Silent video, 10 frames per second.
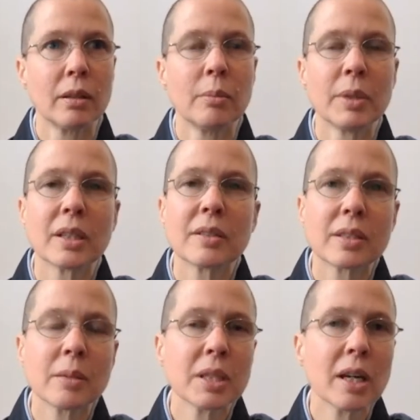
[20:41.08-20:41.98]
because
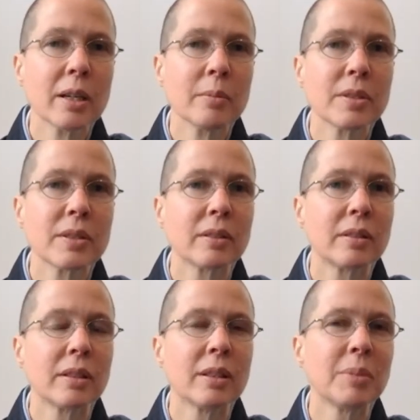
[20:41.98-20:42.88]
sometimes
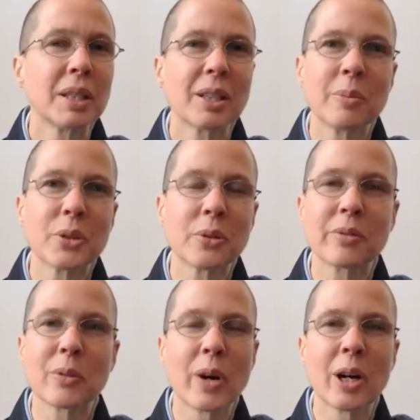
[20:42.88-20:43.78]
it becomes
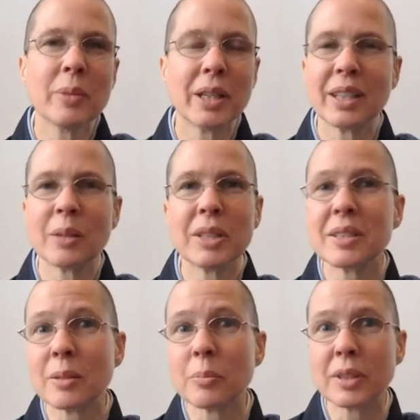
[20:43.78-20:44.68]
overwhelming and we
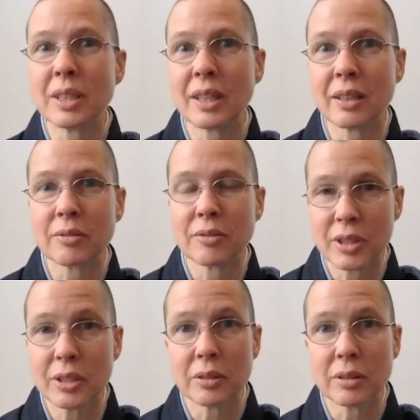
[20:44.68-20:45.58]
simply can't
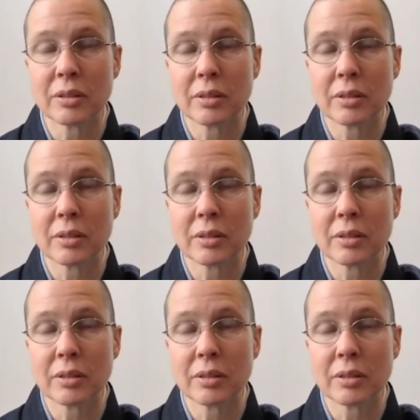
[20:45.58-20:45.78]
feel.